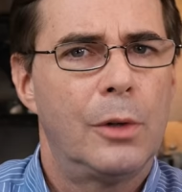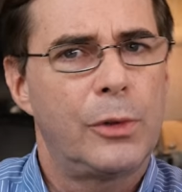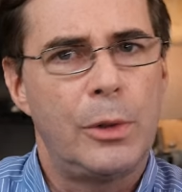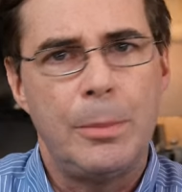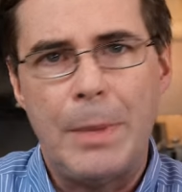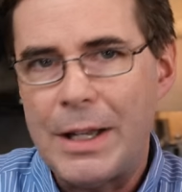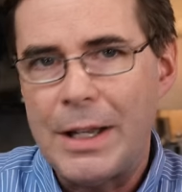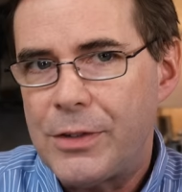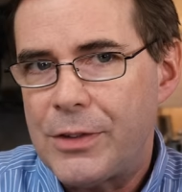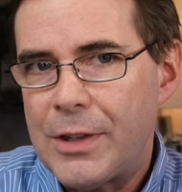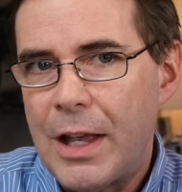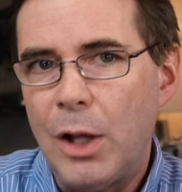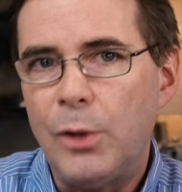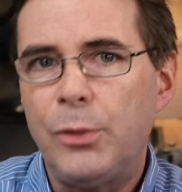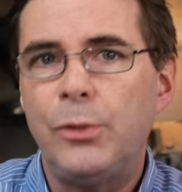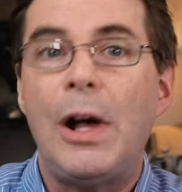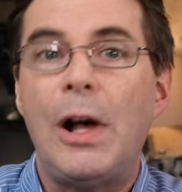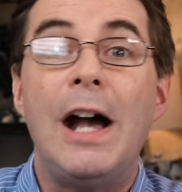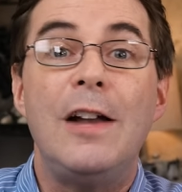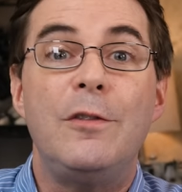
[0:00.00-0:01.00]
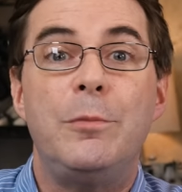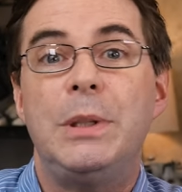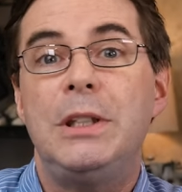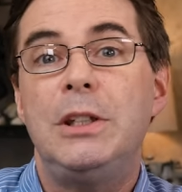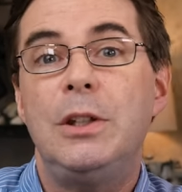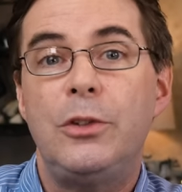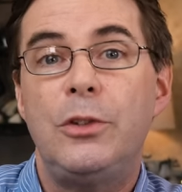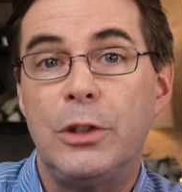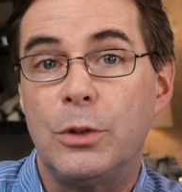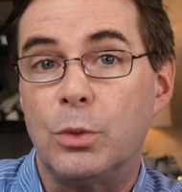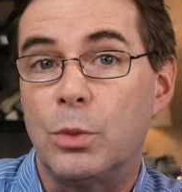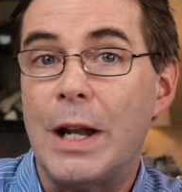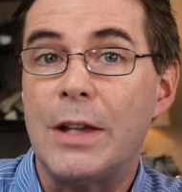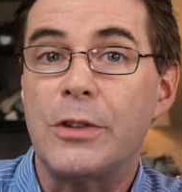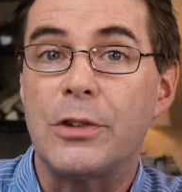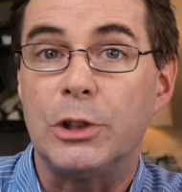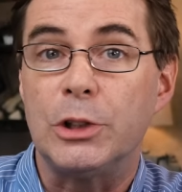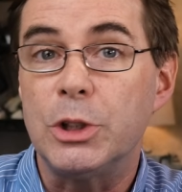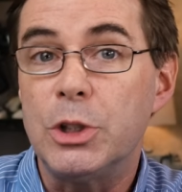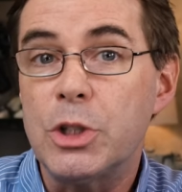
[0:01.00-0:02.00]
For myself, I've been using
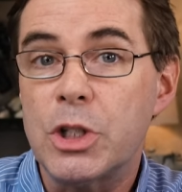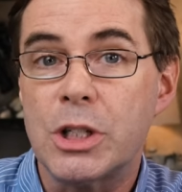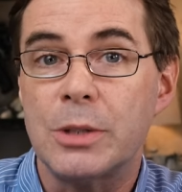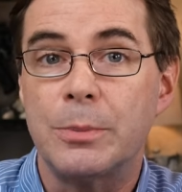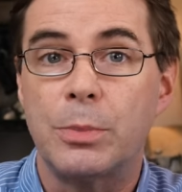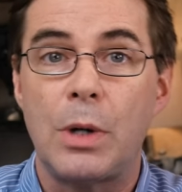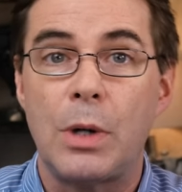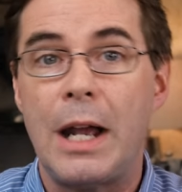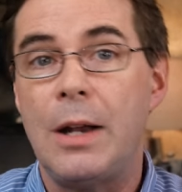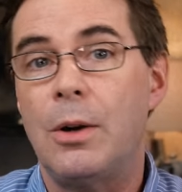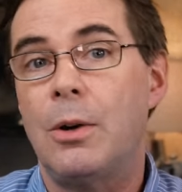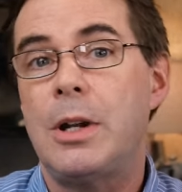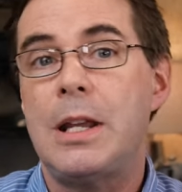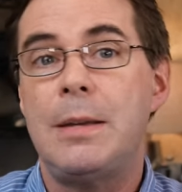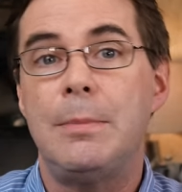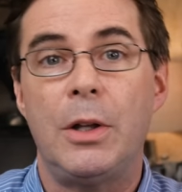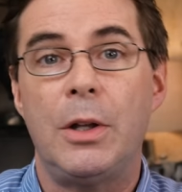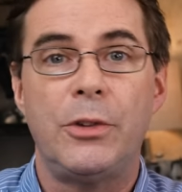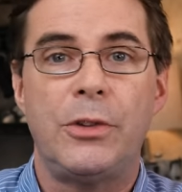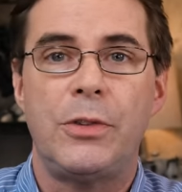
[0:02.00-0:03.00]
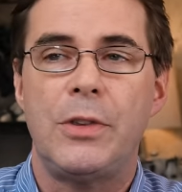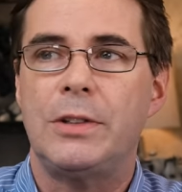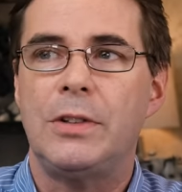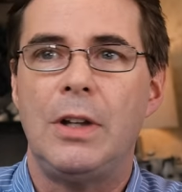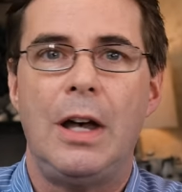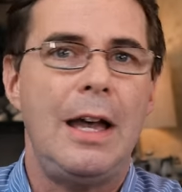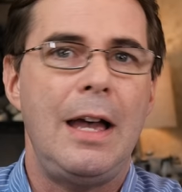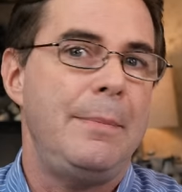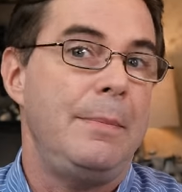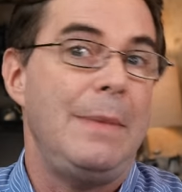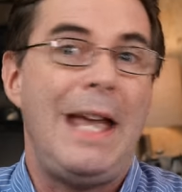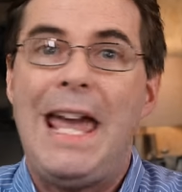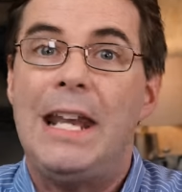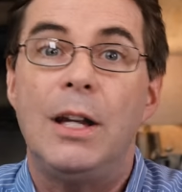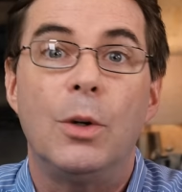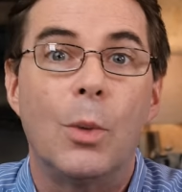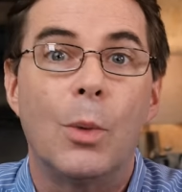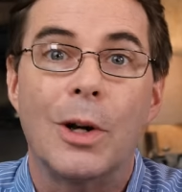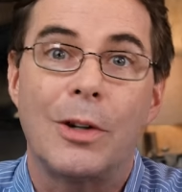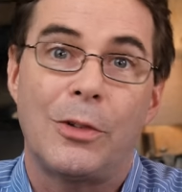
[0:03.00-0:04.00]
resolution priority most of the time, and
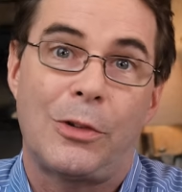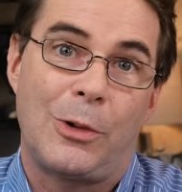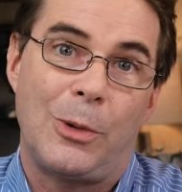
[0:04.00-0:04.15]
it works